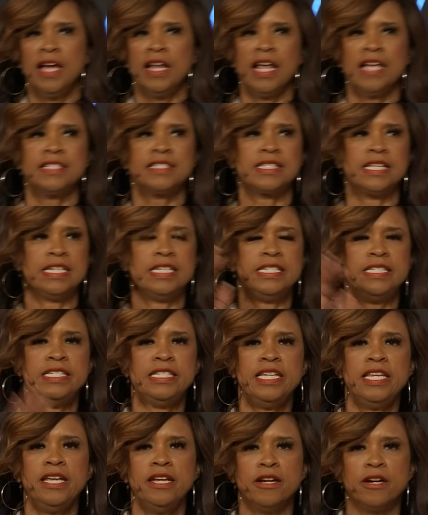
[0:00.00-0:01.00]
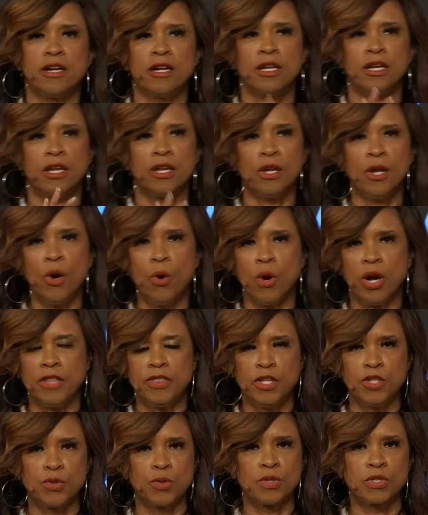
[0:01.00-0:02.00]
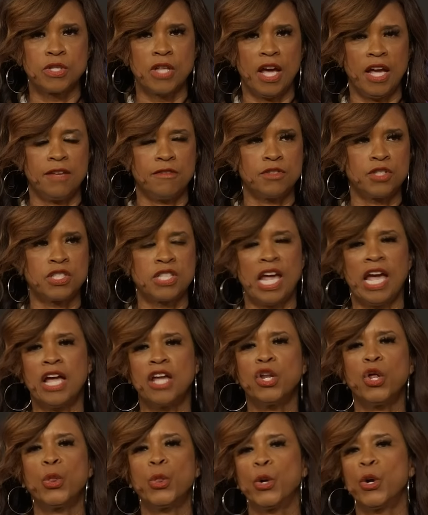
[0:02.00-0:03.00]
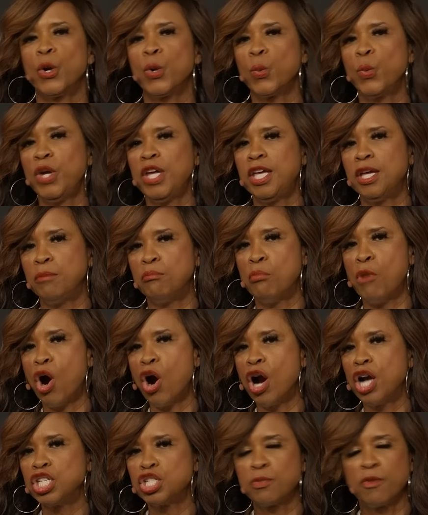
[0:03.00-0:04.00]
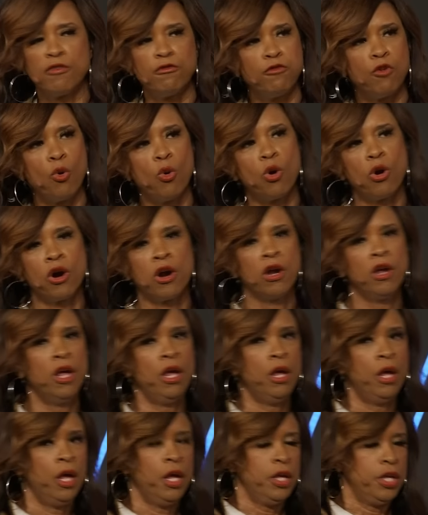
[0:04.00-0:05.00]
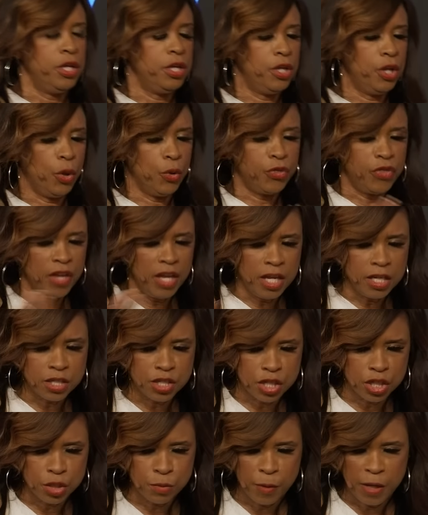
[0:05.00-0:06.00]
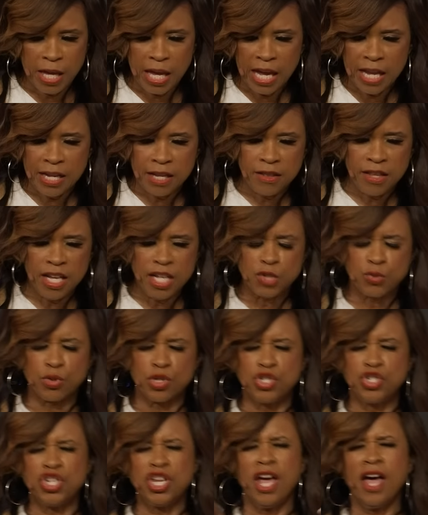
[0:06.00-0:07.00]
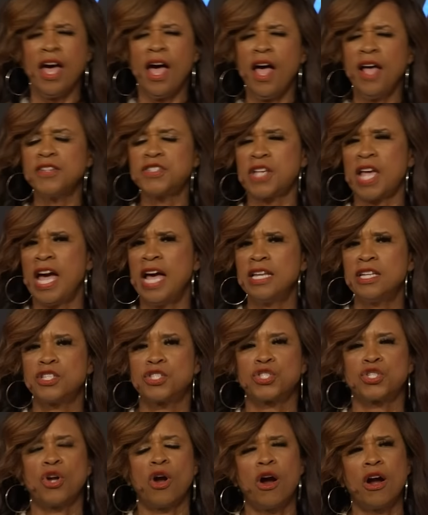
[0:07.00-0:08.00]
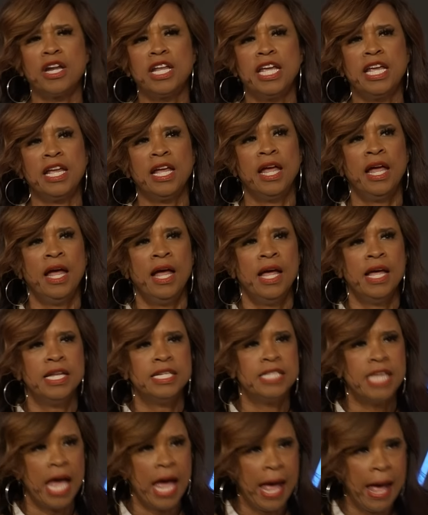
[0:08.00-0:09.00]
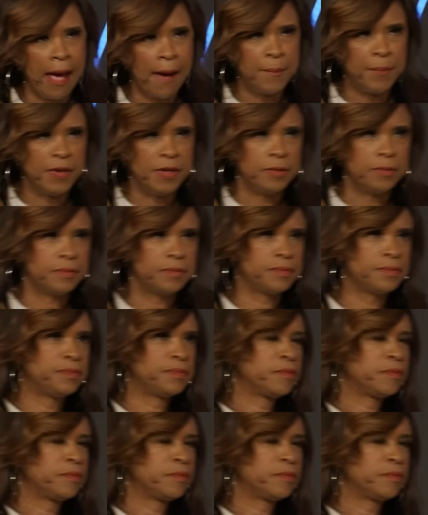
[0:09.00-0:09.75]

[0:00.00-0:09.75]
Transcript: And I said, dear Lord, this was like second or third week in March before, you know, things just began. Things were just kind of starting to happen.